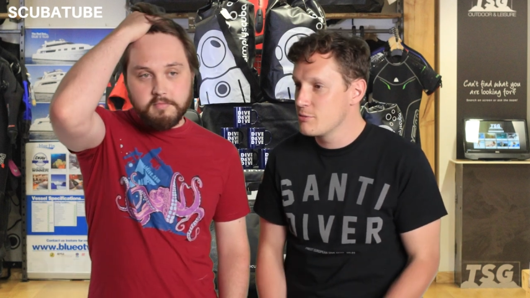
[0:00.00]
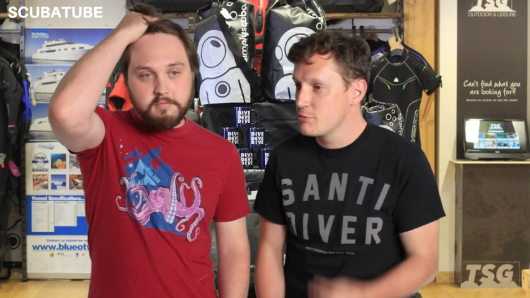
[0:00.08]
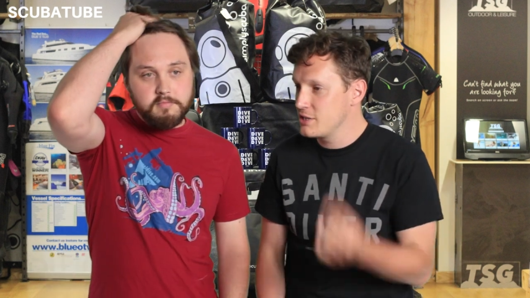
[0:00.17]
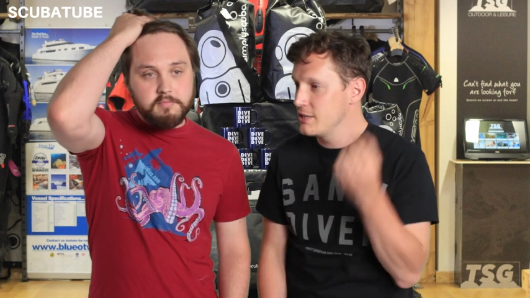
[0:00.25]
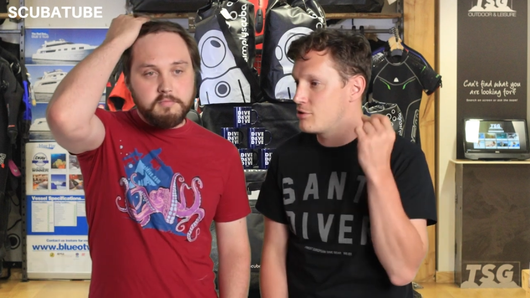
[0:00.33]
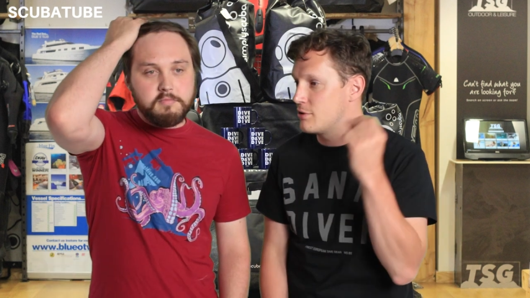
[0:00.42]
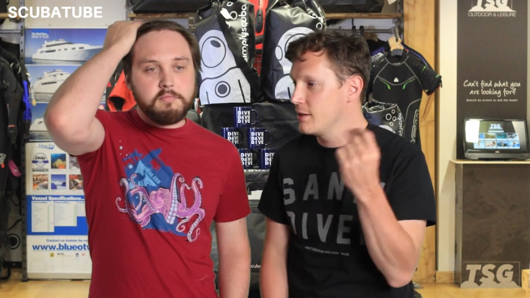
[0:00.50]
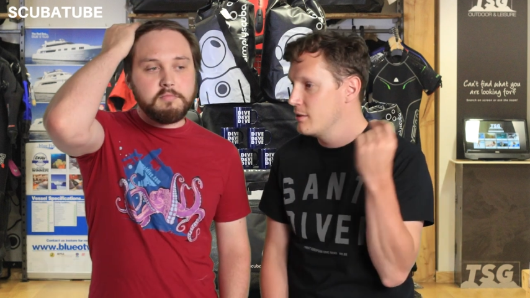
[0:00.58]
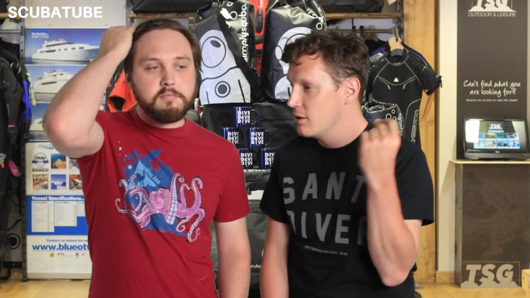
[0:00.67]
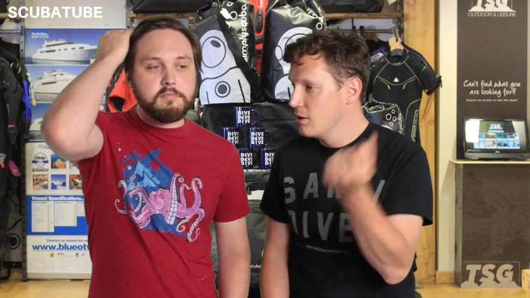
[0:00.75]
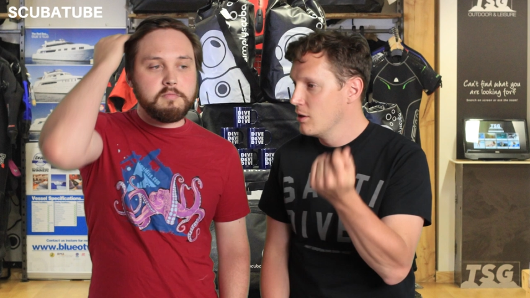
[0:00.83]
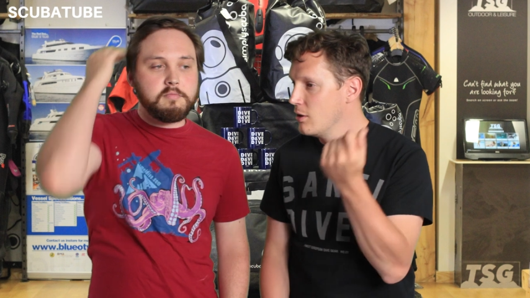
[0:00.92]
Speaker 1: It was literally
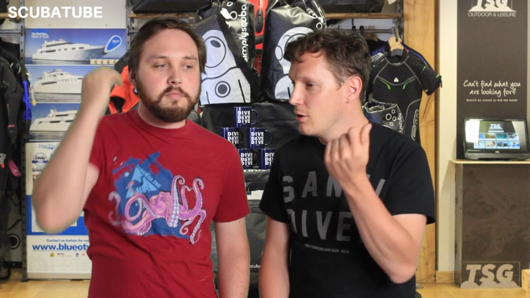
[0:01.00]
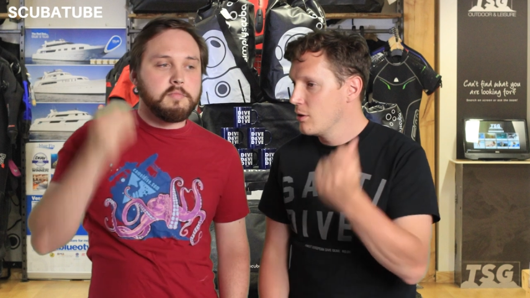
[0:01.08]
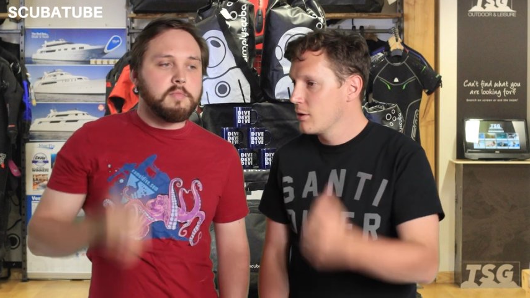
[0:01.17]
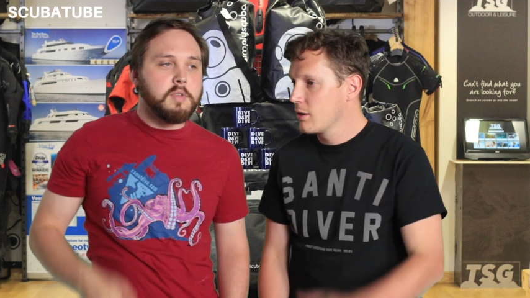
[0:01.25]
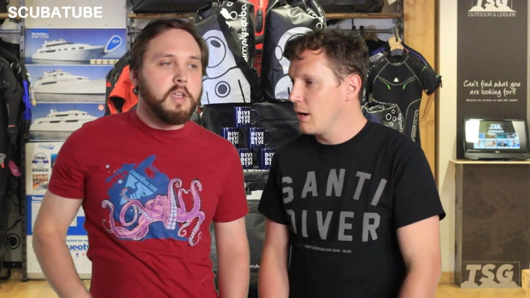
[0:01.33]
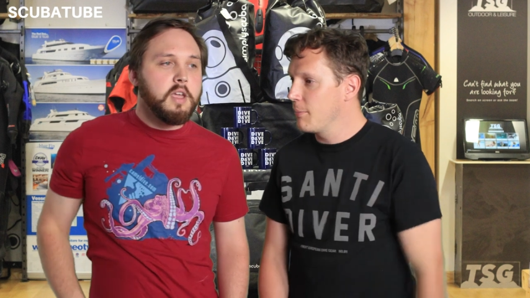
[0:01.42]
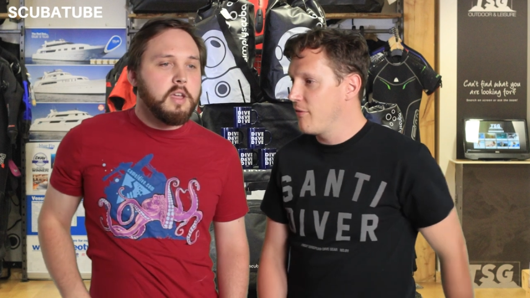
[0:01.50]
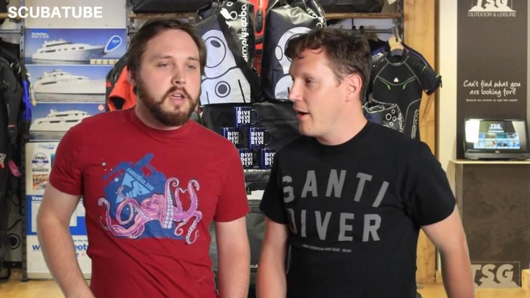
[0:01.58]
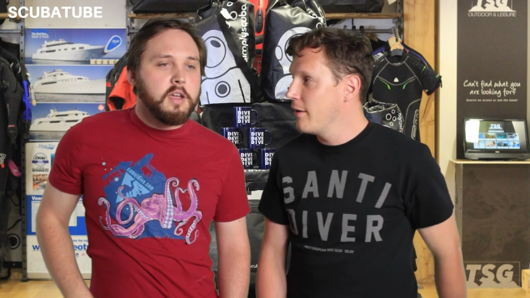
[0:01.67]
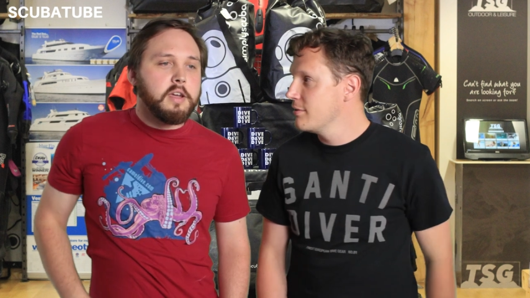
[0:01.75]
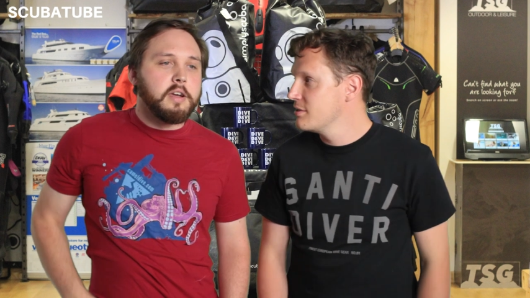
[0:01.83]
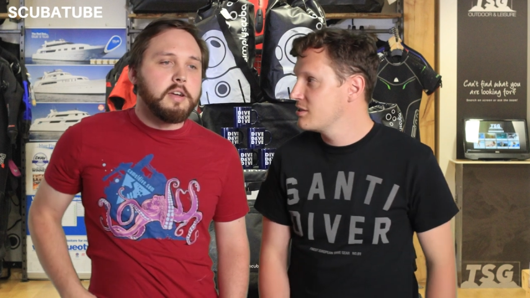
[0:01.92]
a couple of
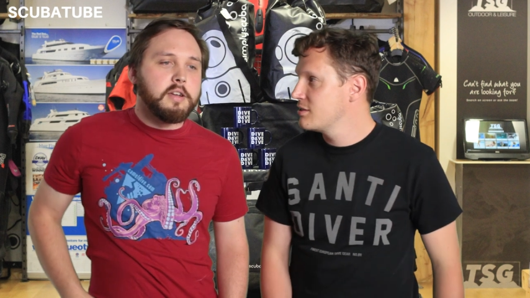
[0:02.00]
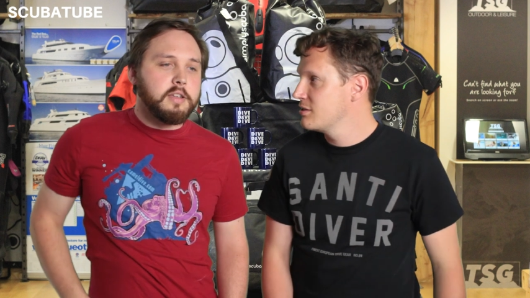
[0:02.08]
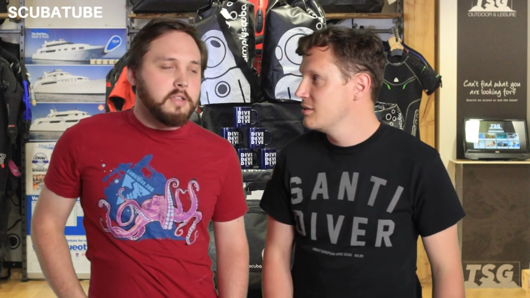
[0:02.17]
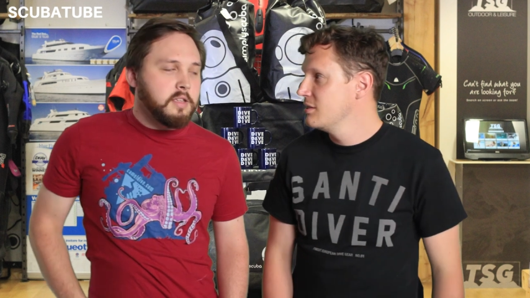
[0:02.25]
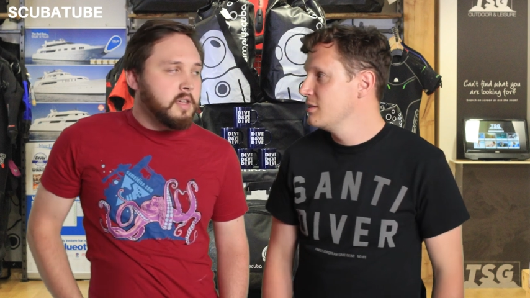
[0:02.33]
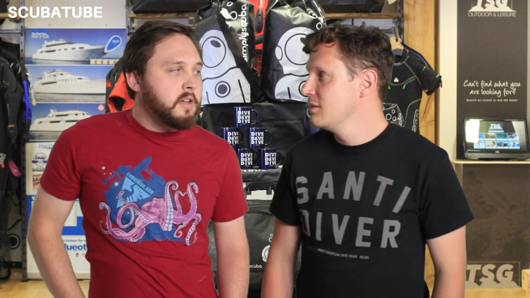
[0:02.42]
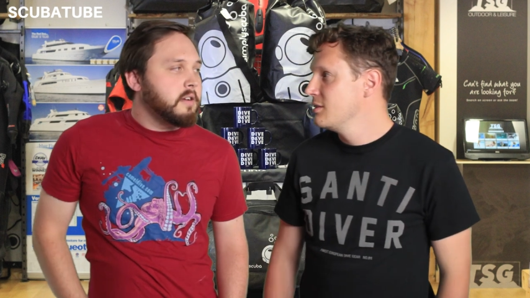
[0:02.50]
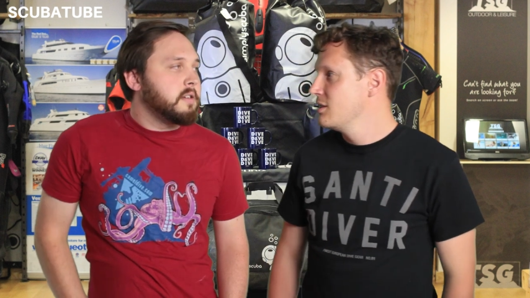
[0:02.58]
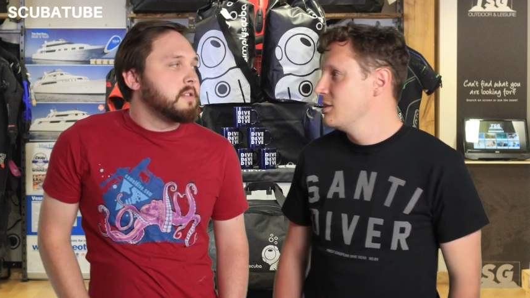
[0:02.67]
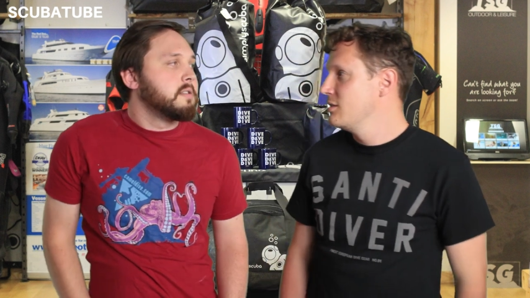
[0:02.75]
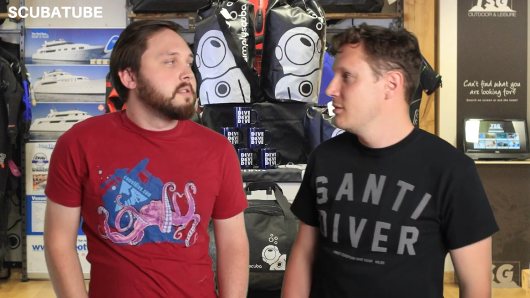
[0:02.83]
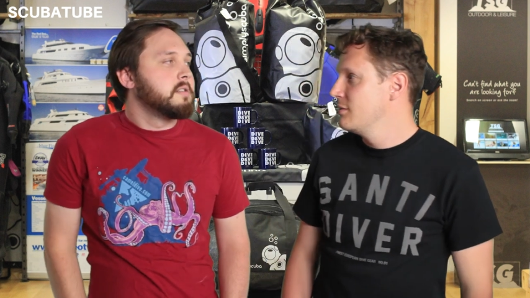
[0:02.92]
hours. Yeah.
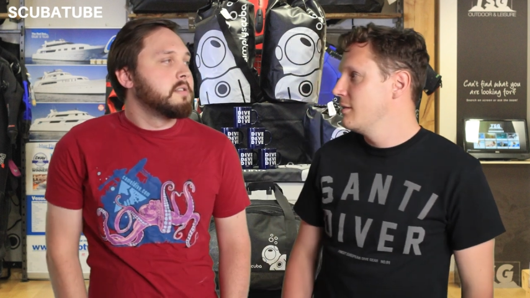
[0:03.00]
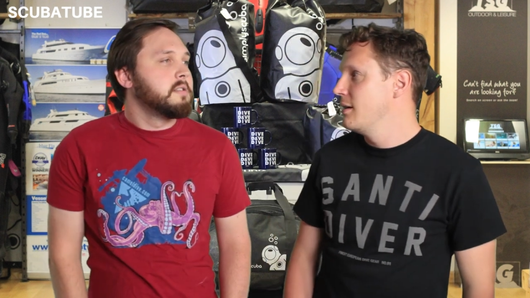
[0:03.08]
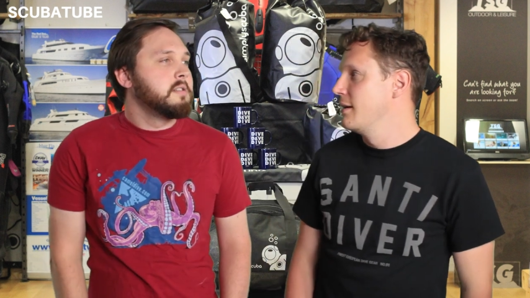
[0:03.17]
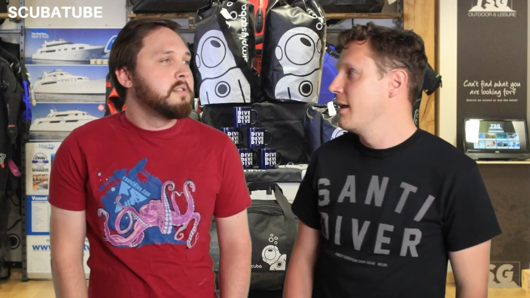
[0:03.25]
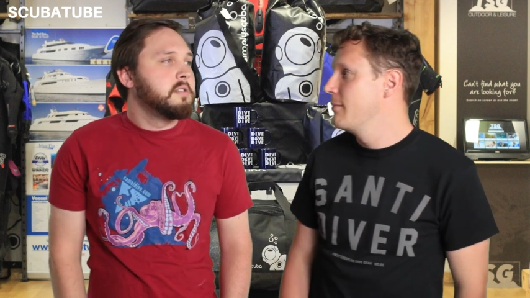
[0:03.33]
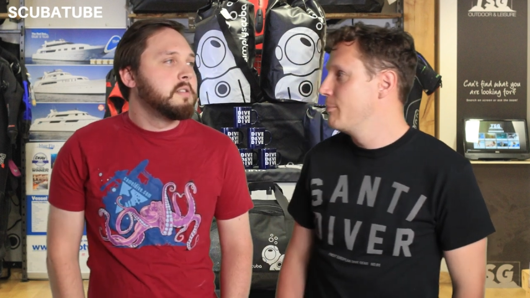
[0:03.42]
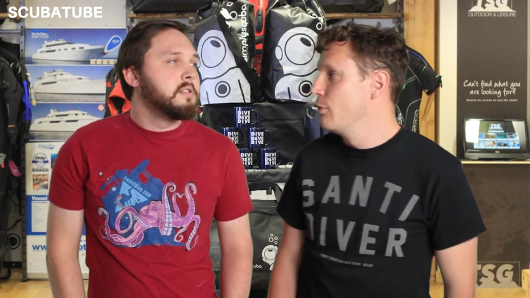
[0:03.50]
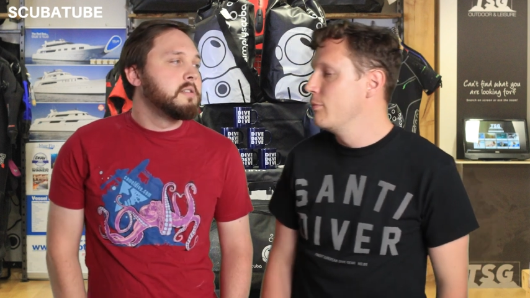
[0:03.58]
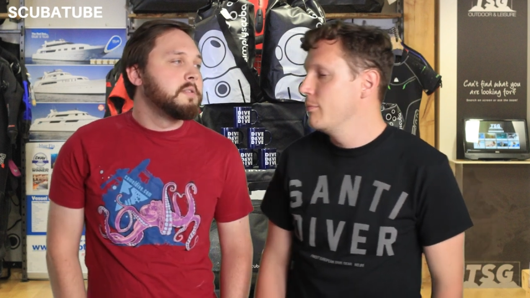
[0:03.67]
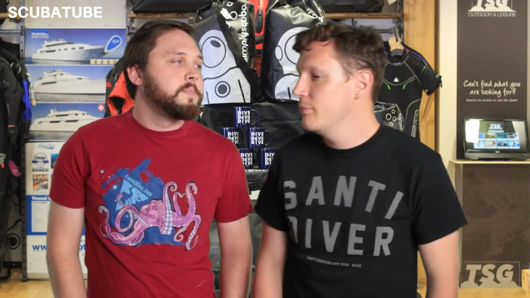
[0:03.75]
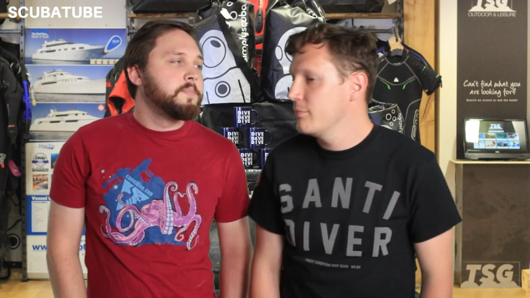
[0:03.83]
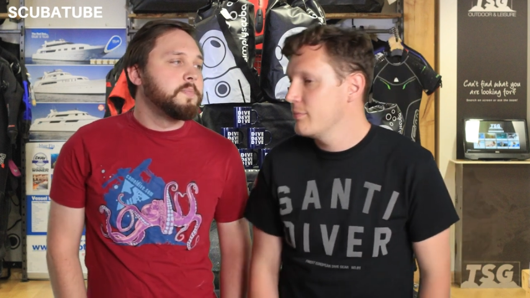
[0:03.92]
And then boom.